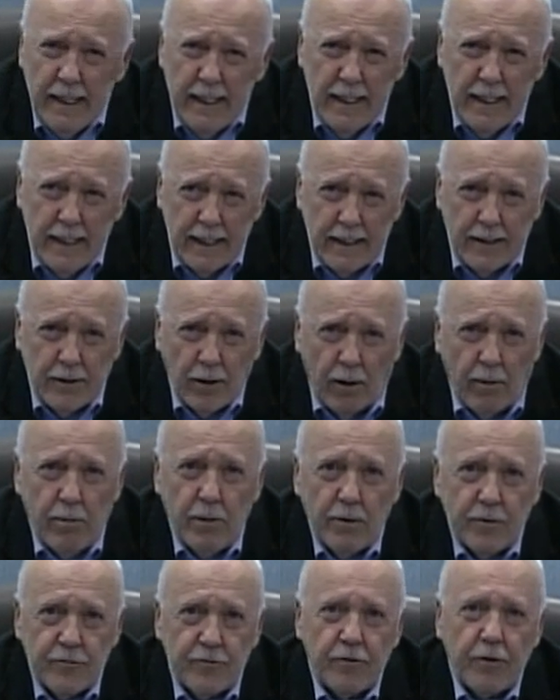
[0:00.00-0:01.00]
He
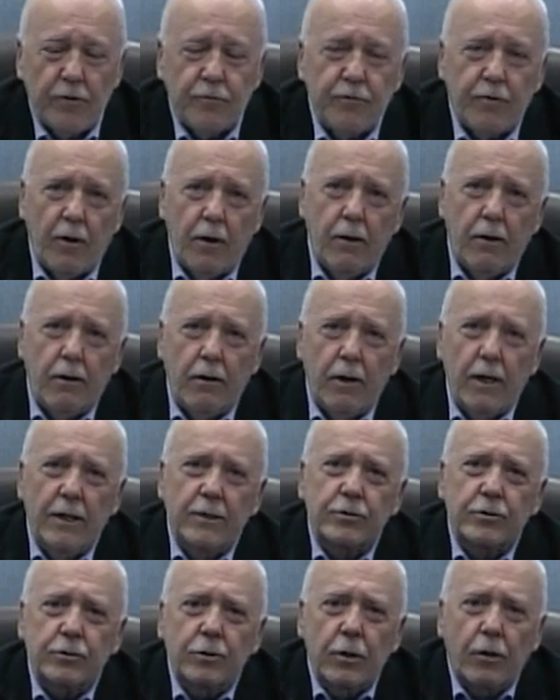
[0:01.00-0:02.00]
doubles as our
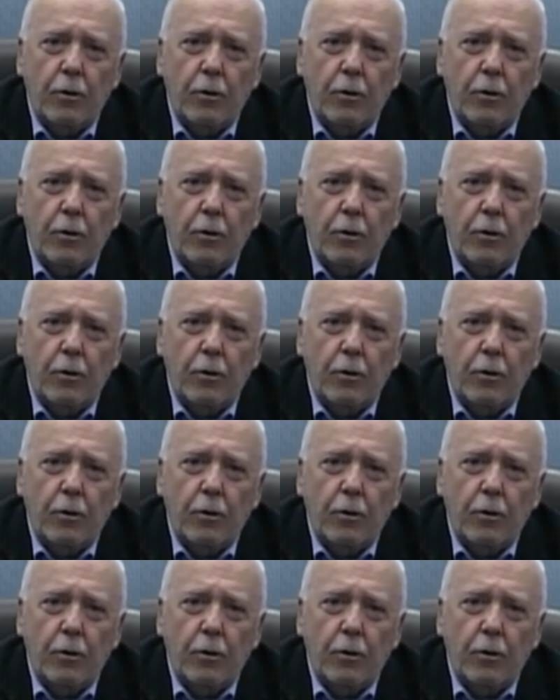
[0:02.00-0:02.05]
as the